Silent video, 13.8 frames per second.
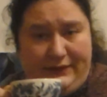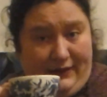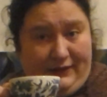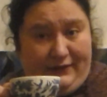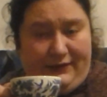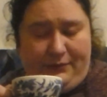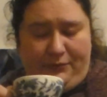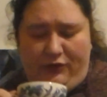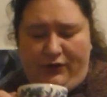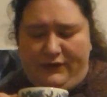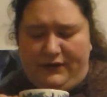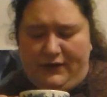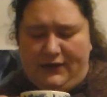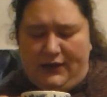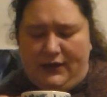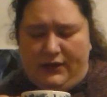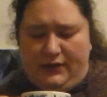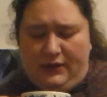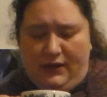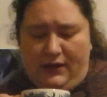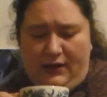That's surprisingly
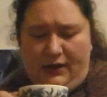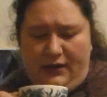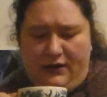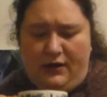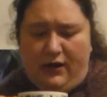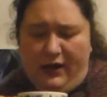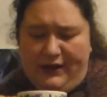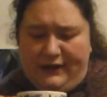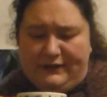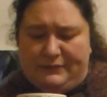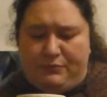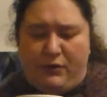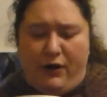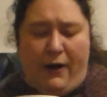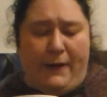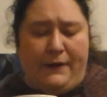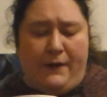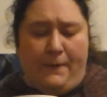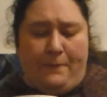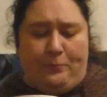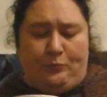nice,
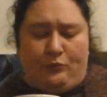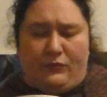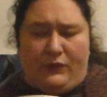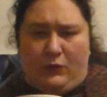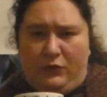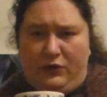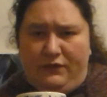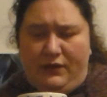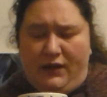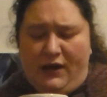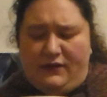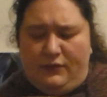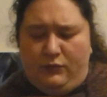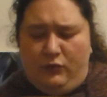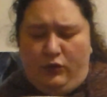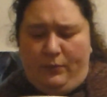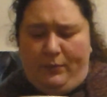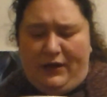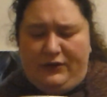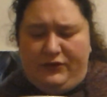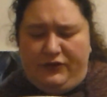but would have liked a more
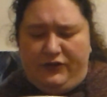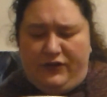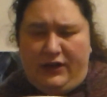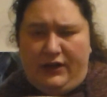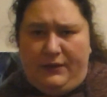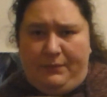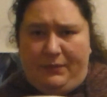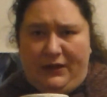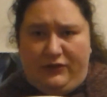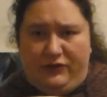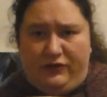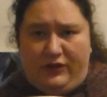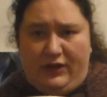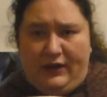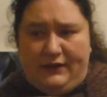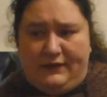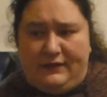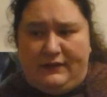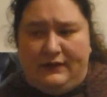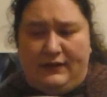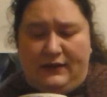punchier peach
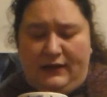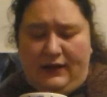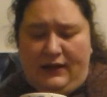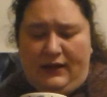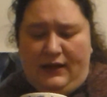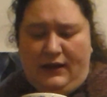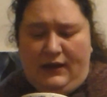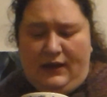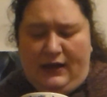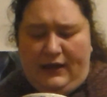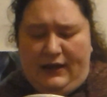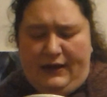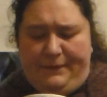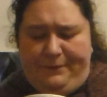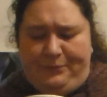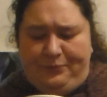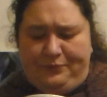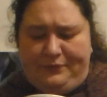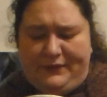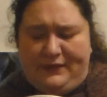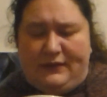taste.
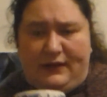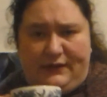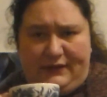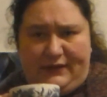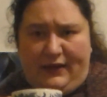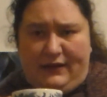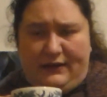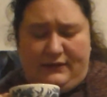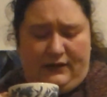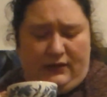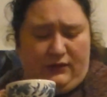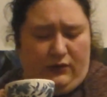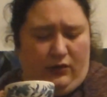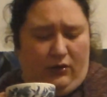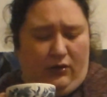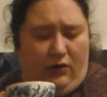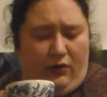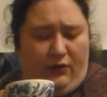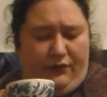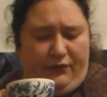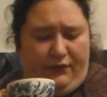Does taste a lot
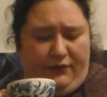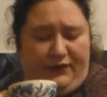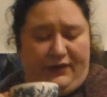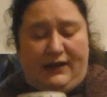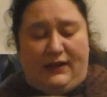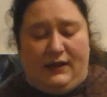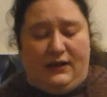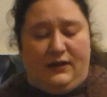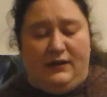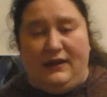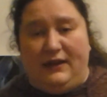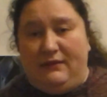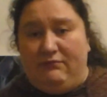of vanilla.